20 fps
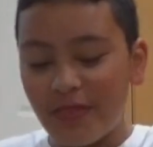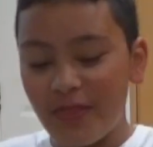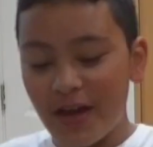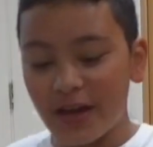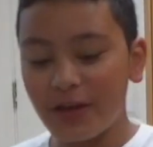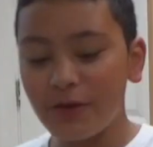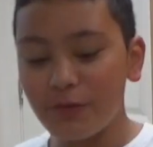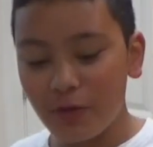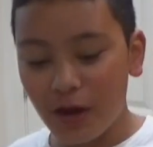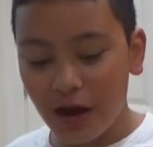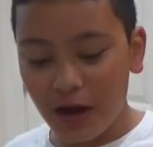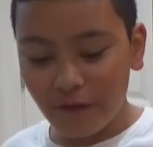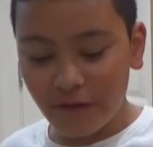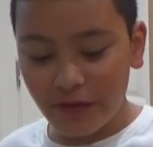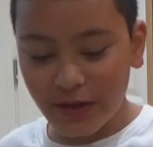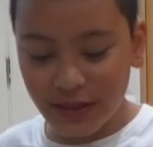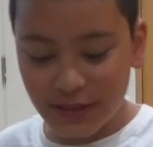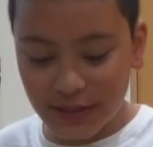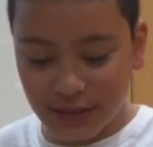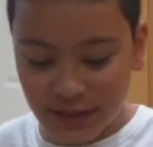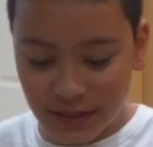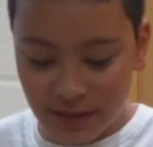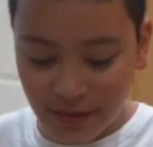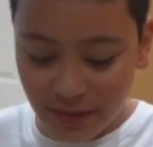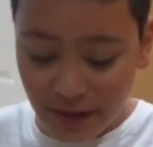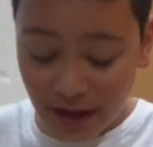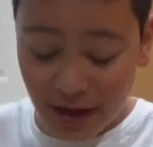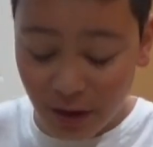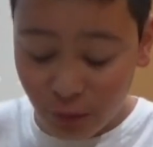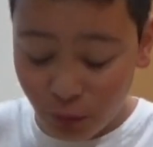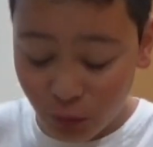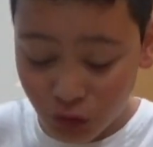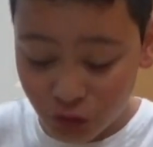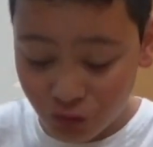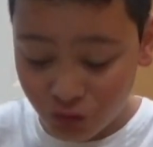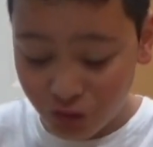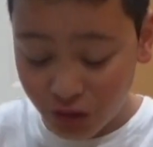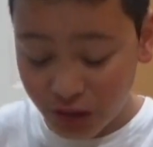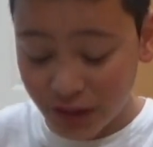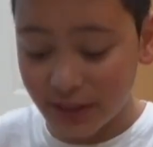there you have it. That
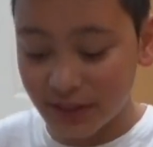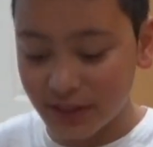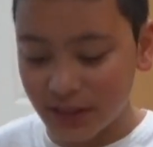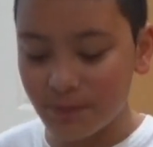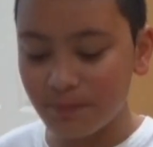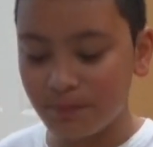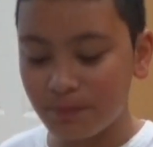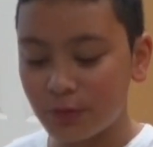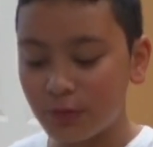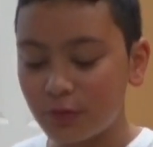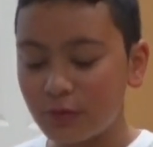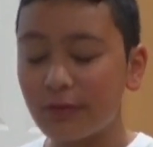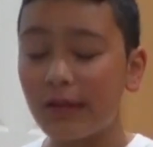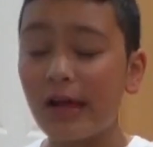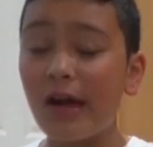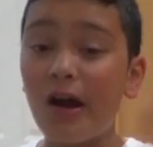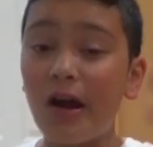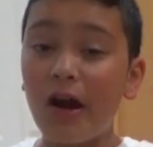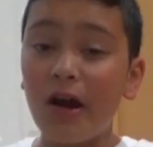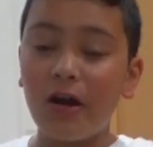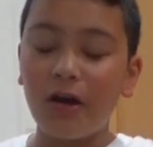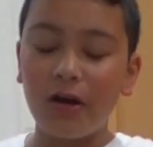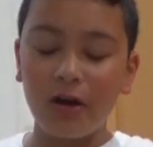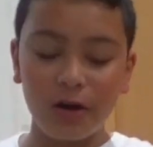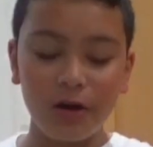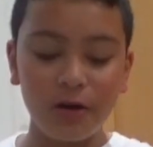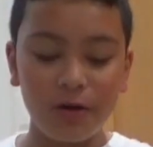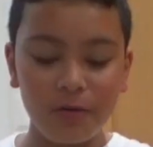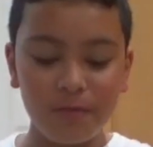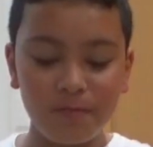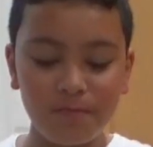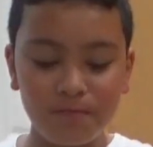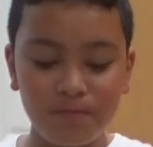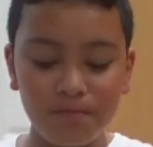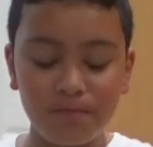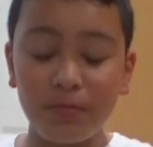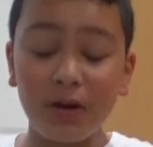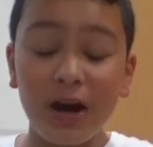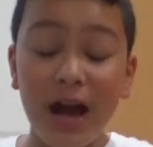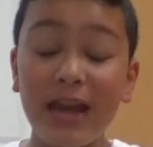was really simple.
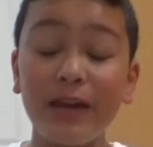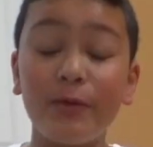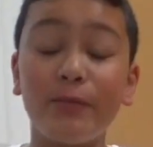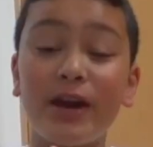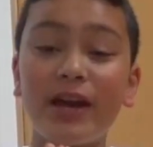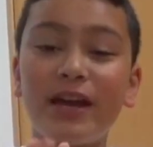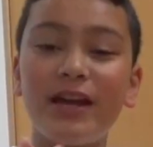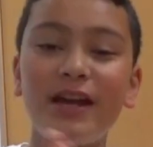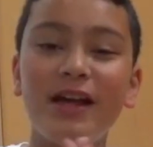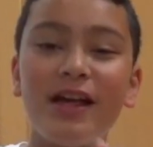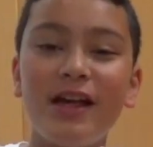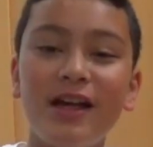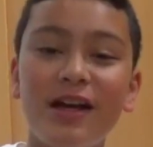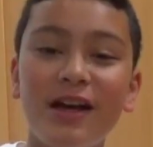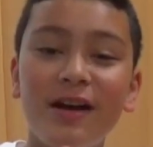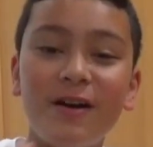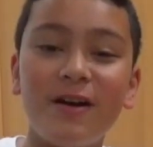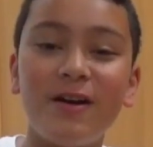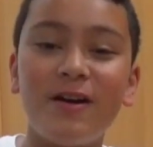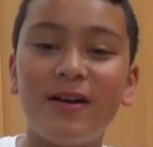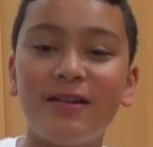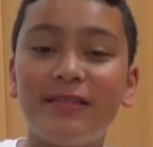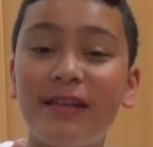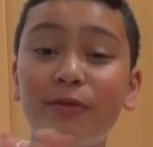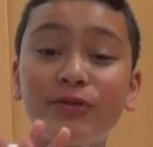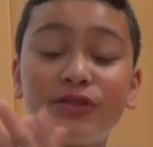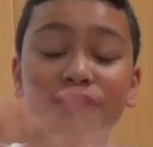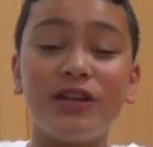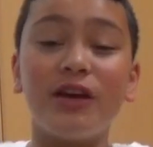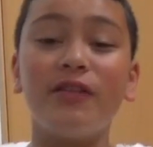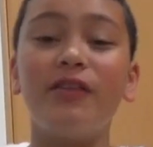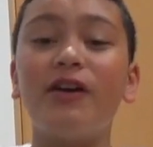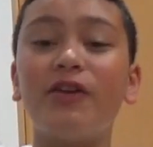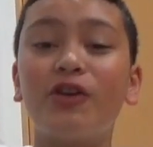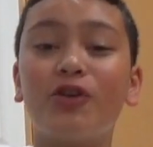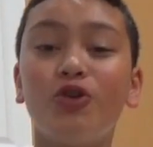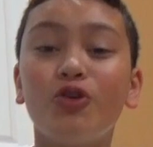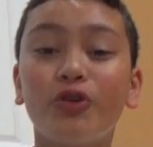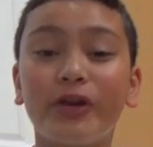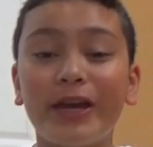But anyway. That was another
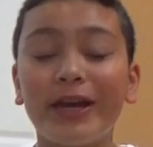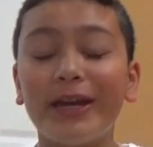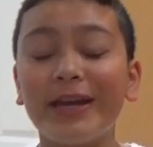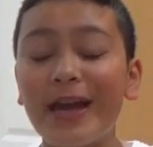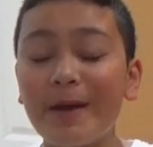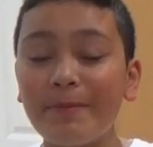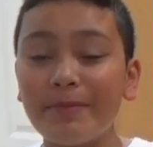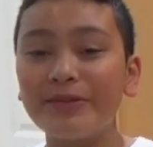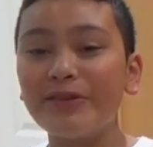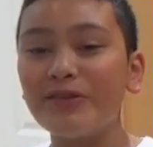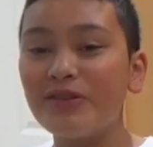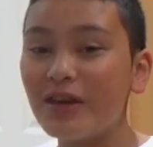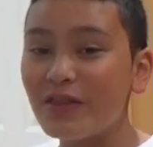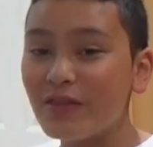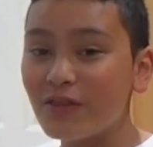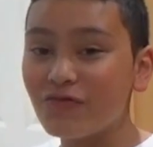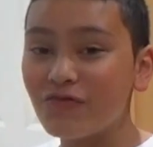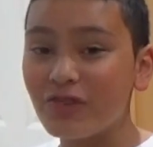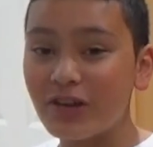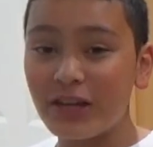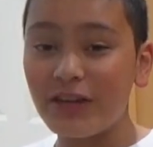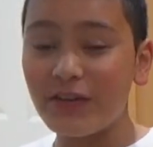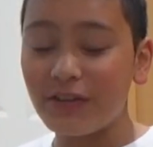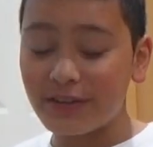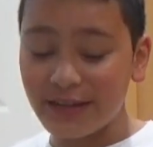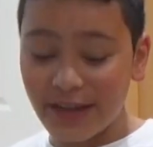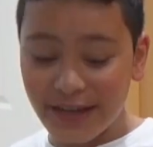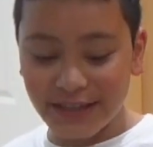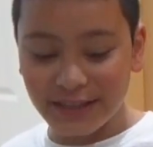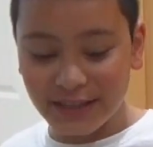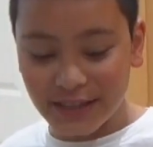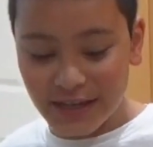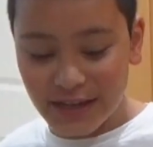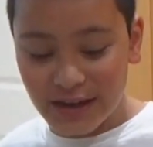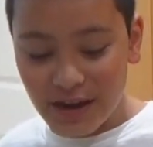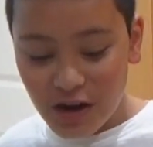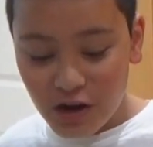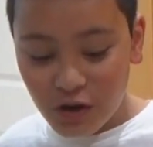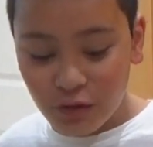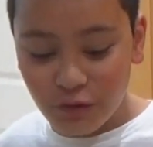cooking episode, another really tasty
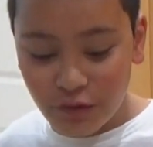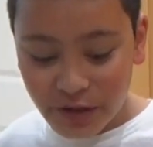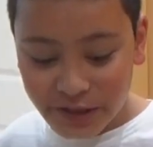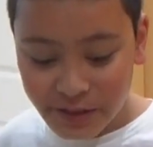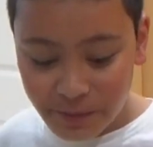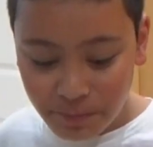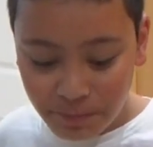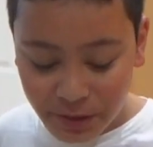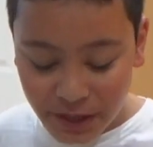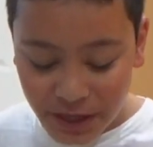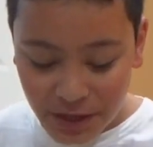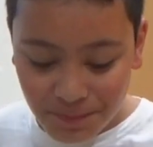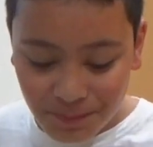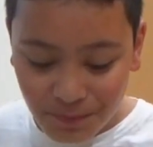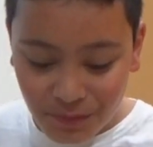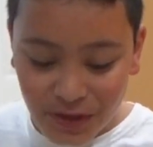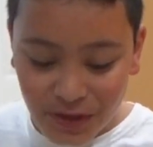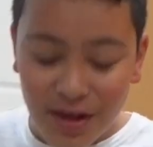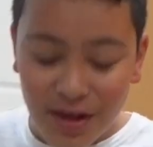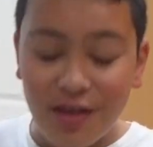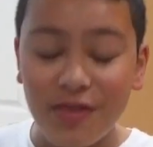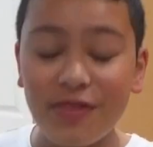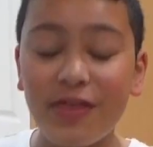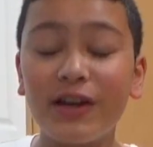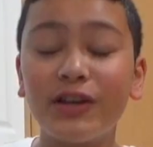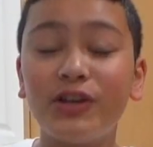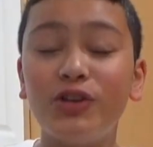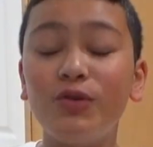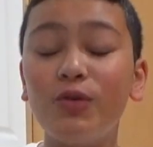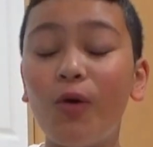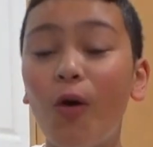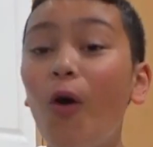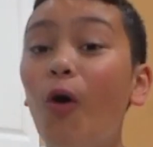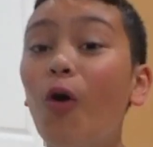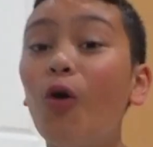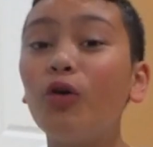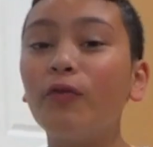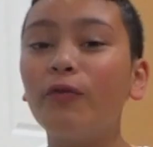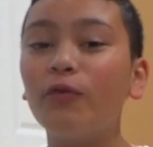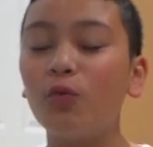recipe. Thank you
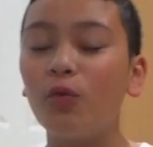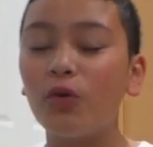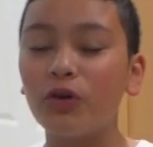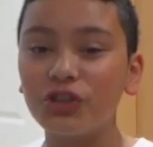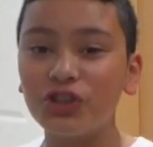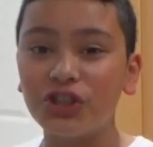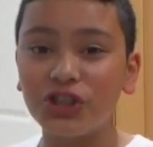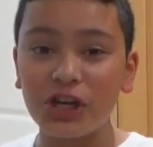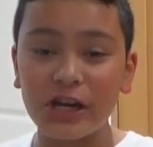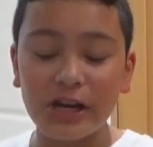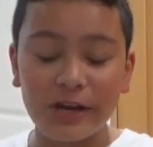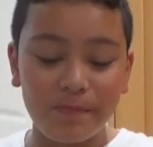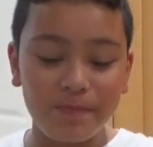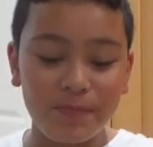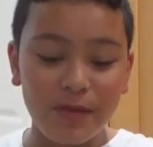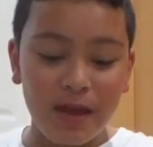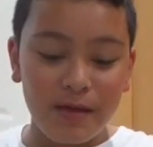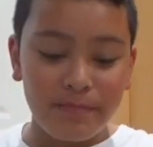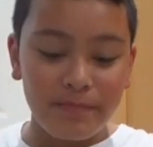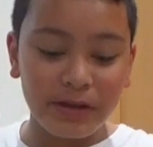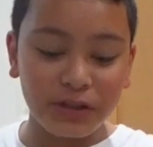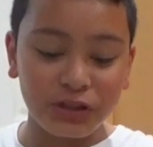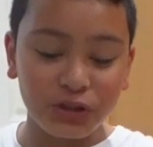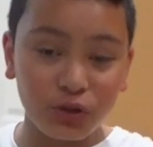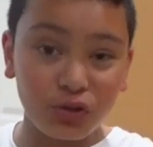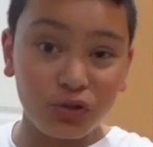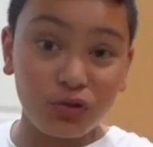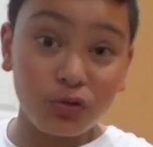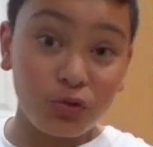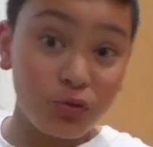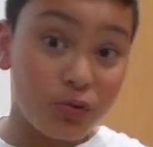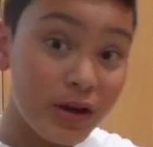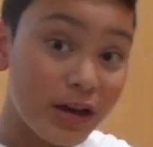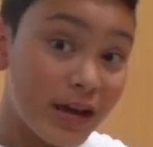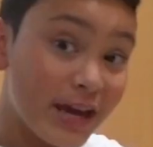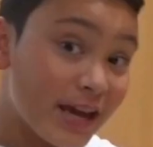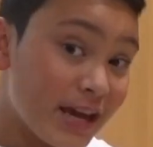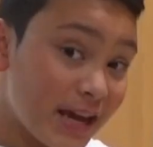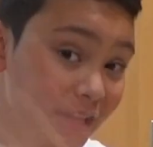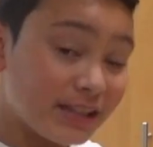all for watching. Make sure you
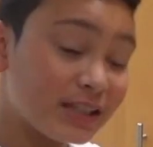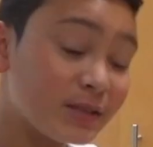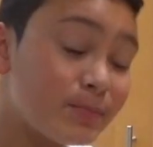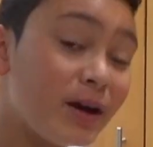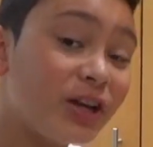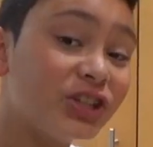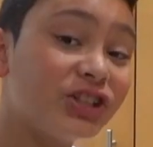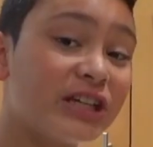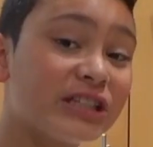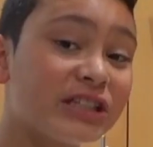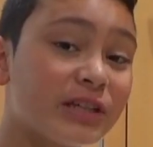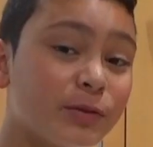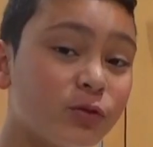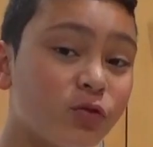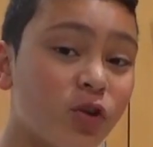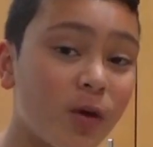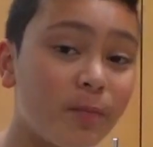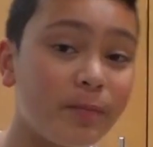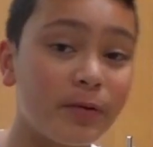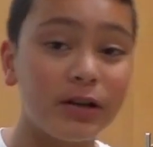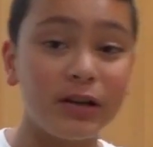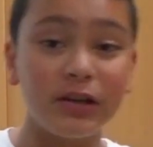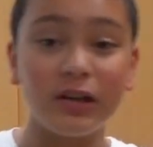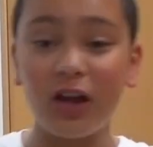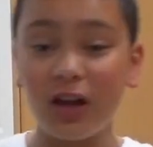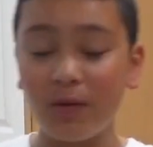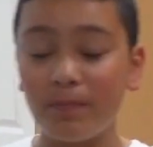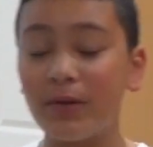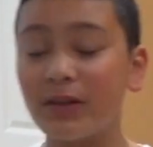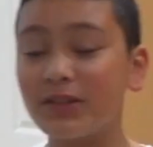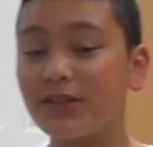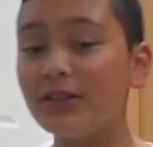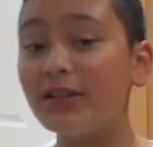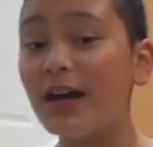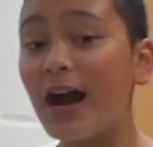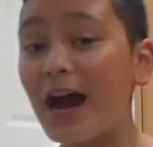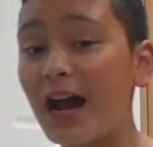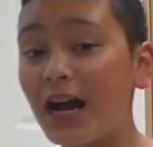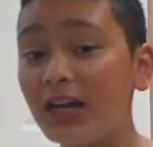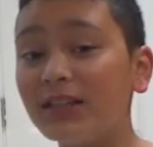smash that subscribe button, like button,
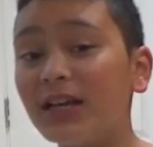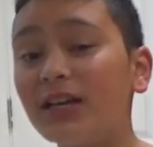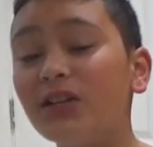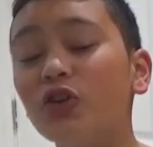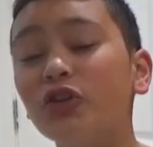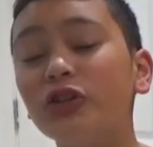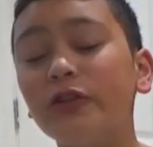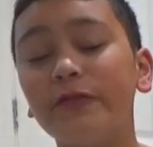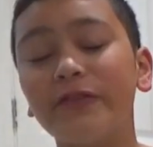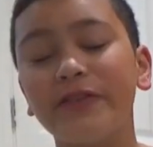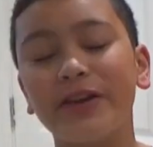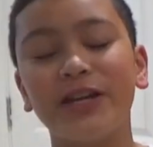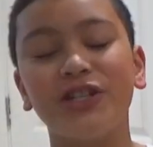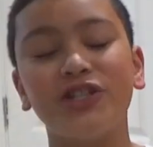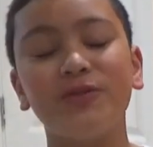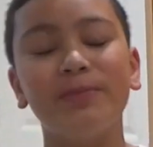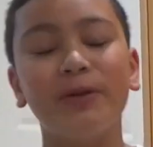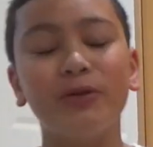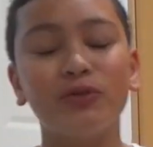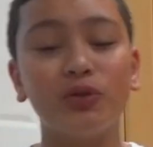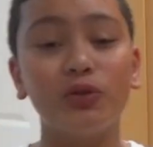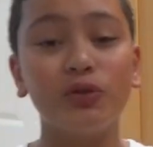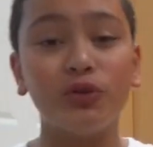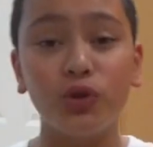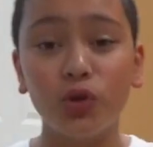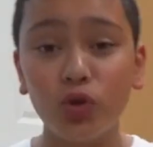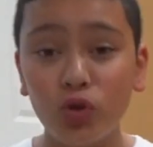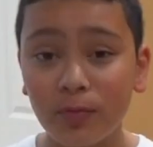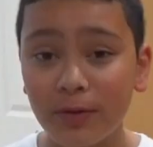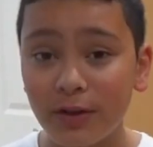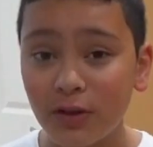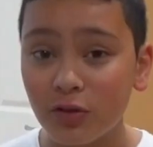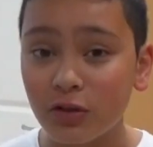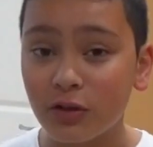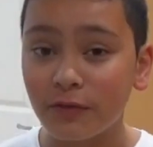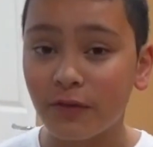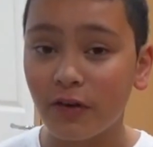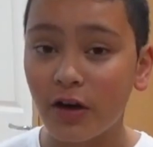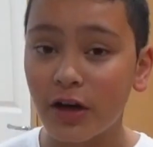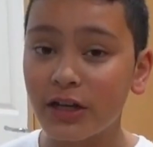and that notification bell so you'll be
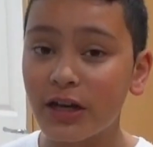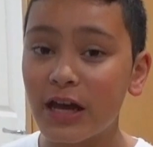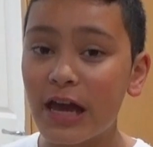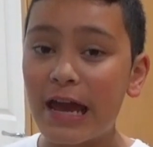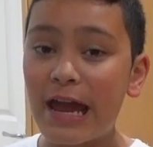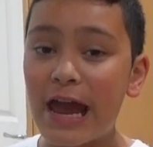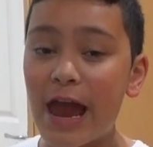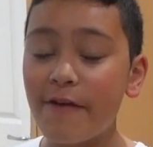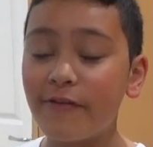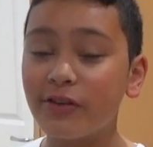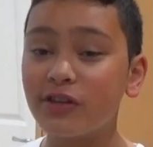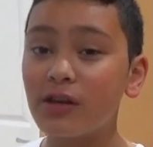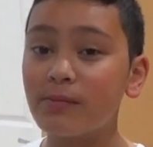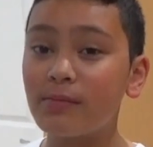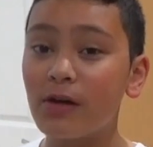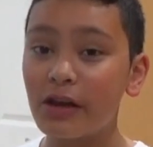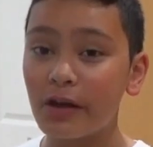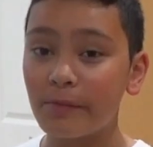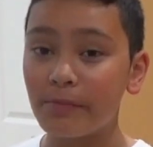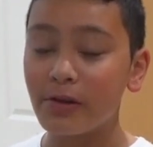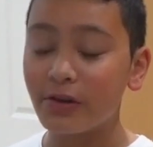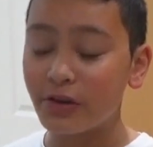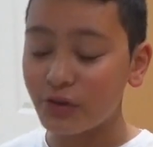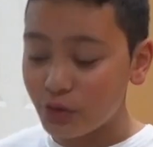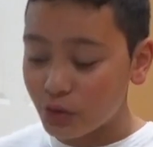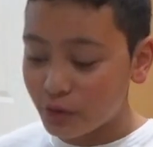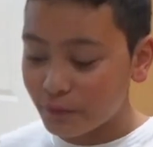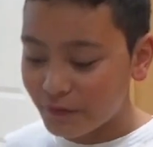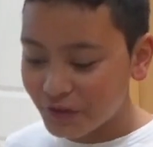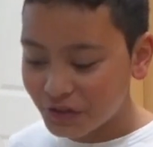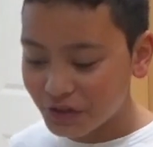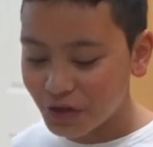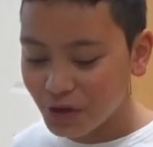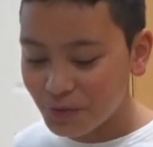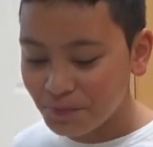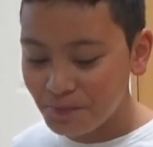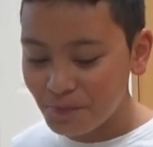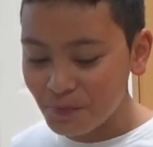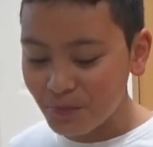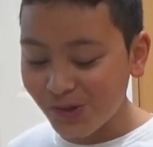notified every time I upload a new video.